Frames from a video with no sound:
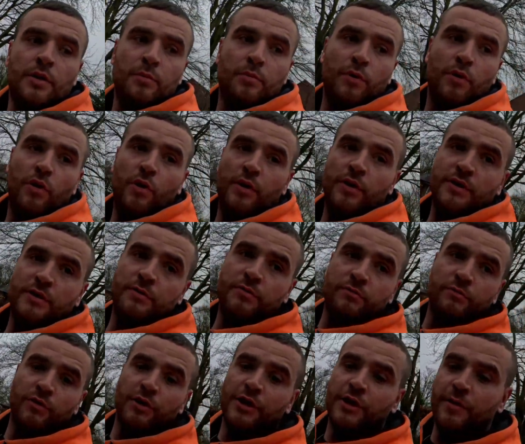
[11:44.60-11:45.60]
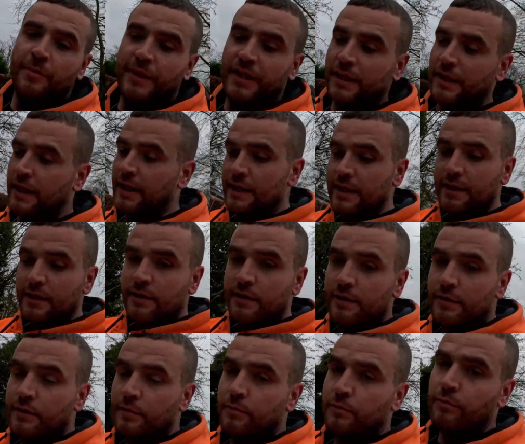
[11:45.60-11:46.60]
But running a bit late,
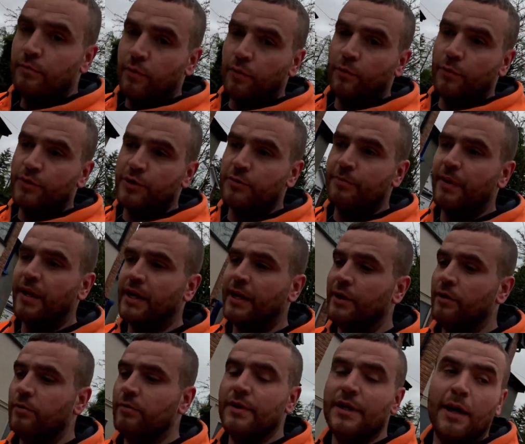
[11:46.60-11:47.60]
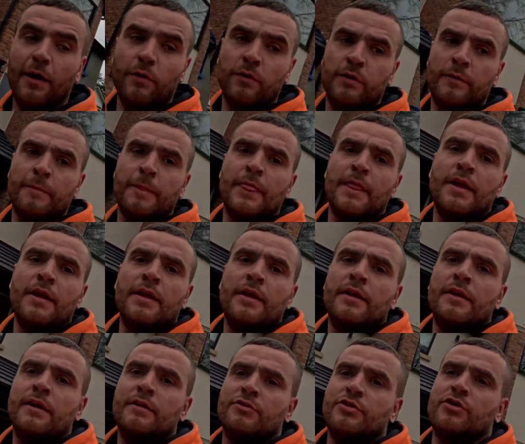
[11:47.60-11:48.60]
but we're just packing up now.
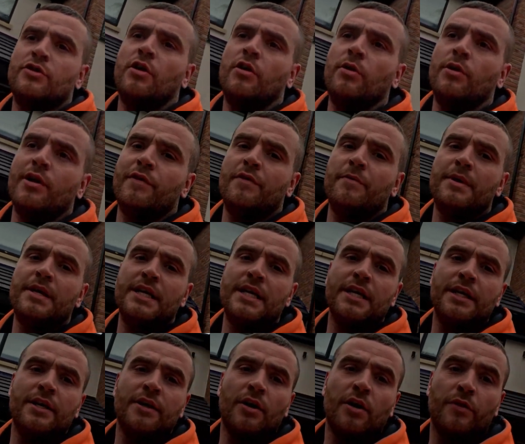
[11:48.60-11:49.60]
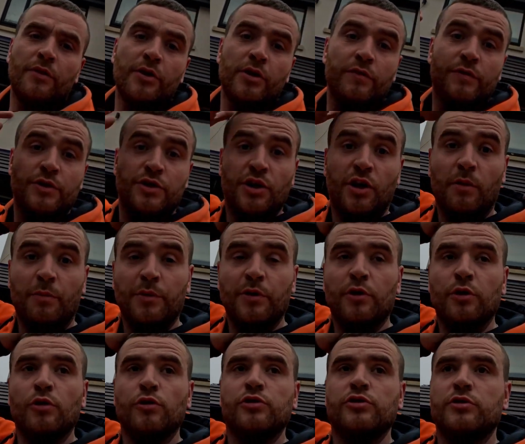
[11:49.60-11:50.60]
Just got to go and have a meeting on the other job with
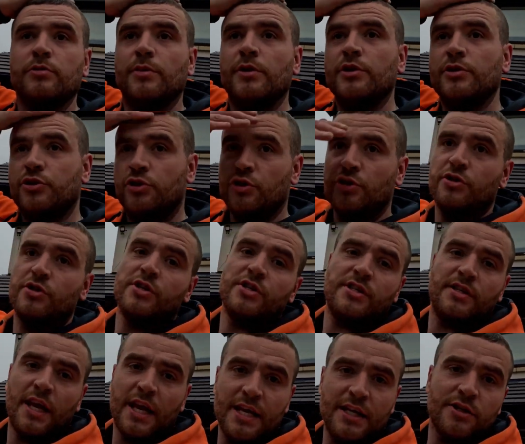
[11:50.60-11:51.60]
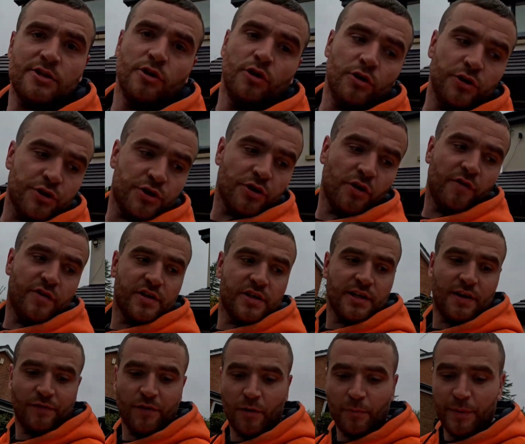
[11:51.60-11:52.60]
the customers just to stay in touch.
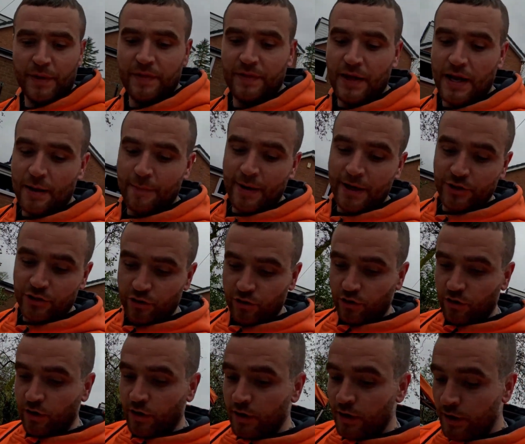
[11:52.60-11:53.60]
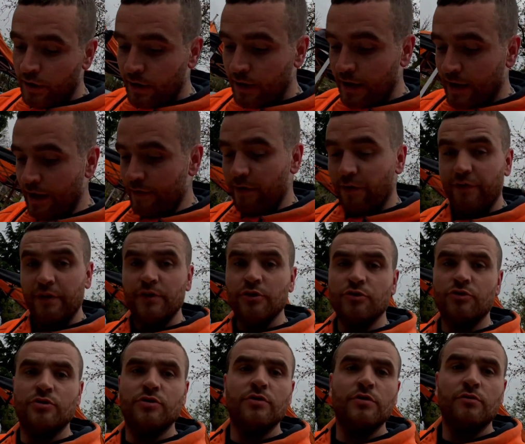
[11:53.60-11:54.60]
Obviously I've not been there, make sure
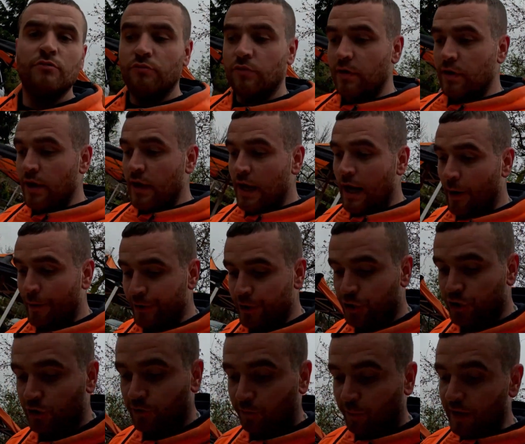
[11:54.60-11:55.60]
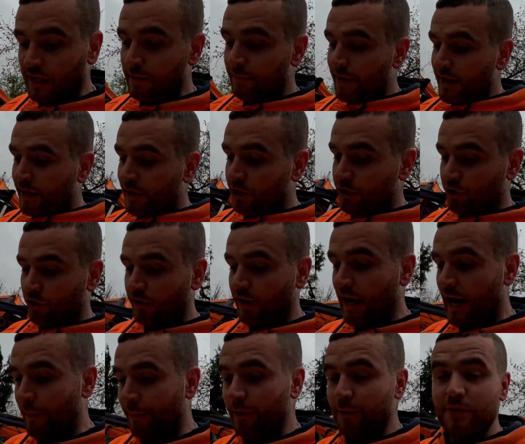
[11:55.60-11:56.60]
everything's how it should be and making sure they're
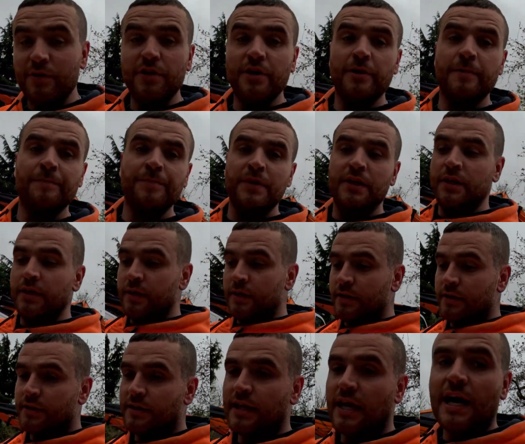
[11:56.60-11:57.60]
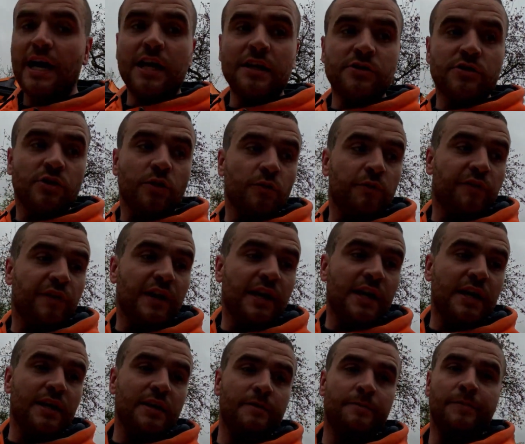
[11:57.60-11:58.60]
happy with the start so
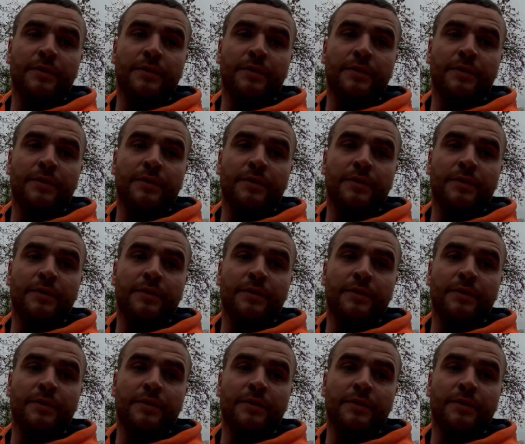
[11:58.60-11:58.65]
far.